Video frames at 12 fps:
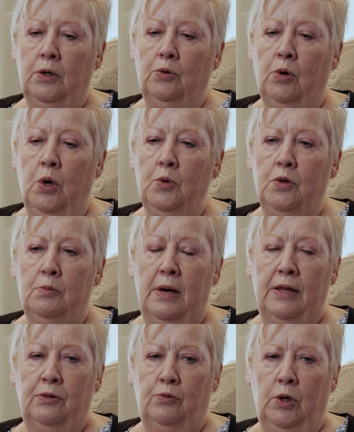growth in my
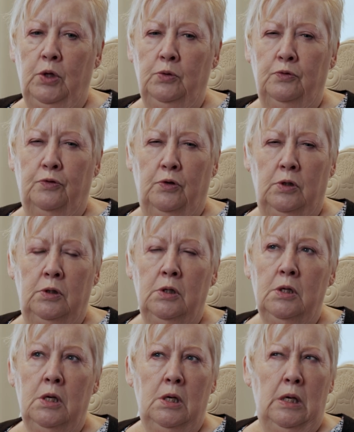throat for
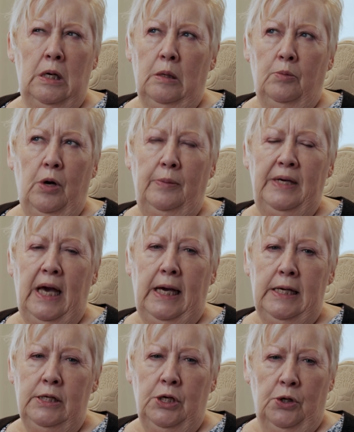probably 8
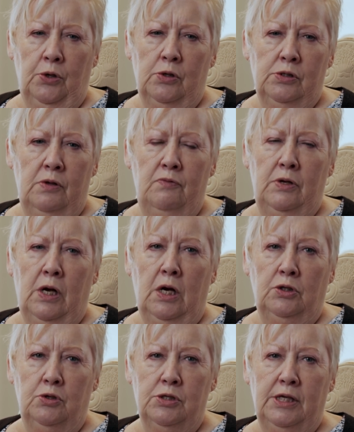years, and the
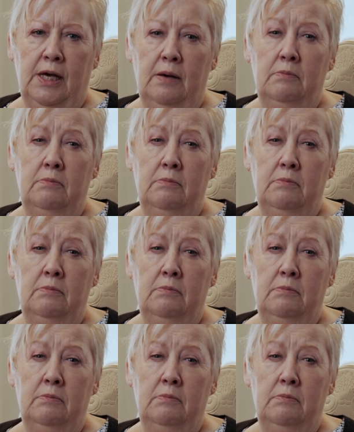doctors kept